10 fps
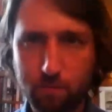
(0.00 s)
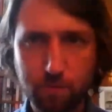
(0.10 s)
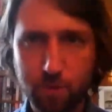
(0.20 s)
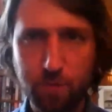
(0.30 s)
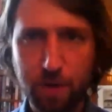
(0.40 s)

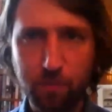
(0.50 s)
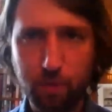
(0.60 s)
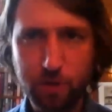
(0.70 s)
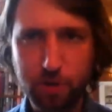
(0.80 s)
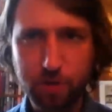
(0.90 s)
superb
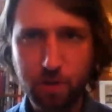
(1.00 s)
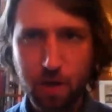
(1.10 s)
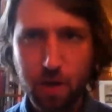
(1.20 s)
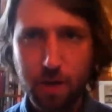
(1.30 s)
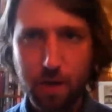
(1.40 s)
question,
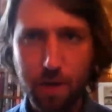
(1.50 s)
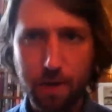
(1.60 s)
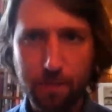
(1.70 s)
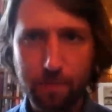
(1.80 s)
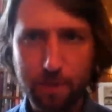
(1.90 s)

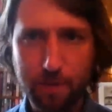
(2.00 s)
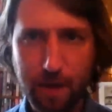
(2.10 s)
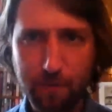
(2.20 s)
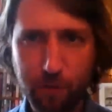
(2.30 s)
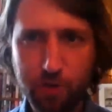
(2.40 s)
but
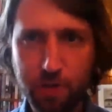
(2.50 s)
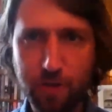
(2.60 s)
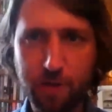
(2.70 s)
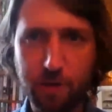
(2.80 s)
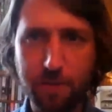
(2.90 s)

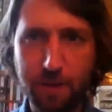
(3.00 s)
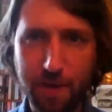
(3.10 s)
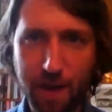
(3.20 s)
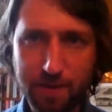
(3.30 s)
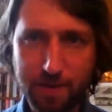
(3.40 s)
unfortunately, an
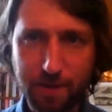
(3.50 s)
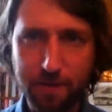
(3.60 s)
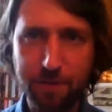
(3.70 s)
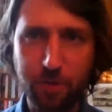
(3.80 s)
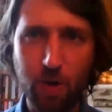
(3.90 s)
answer
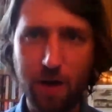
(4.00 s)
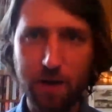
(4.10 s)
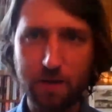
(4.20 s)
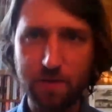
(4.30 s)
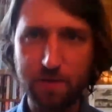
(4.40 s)

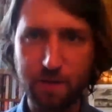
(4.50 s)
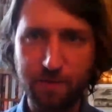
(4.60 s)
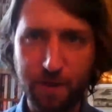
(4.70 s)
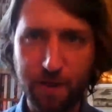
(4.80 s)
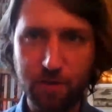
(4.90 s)
requires
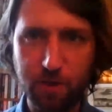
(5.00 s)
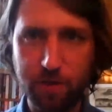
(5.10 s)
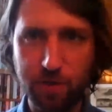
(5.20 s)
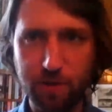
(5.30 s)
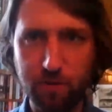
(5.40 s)

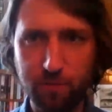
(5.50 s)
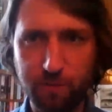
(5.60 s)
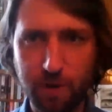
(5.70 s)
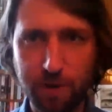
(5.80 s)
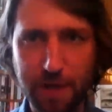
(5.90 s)
venturing into
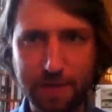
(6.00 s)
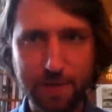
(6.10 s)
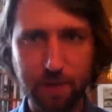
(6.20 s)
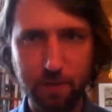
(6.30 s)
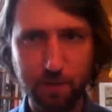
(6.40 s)
very
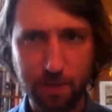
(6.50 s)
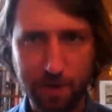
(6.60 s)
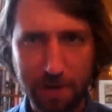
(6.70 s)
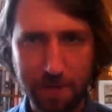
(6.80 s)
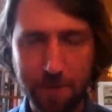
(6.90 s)
uncertain
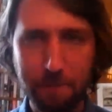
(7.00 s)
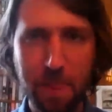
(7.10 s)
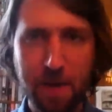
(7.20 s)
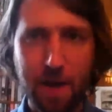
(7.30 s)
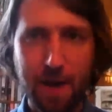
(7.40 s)
terrain,
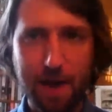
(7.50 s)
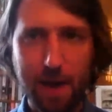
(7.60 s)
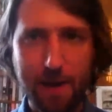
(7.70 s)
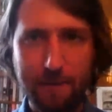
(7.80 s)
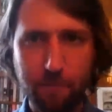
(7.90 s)

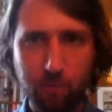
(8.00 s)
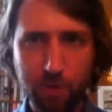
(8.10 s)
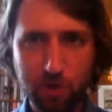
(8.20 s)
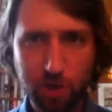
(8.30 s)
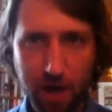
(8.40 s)

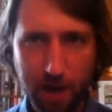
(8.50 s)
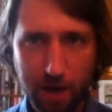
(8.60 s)
which I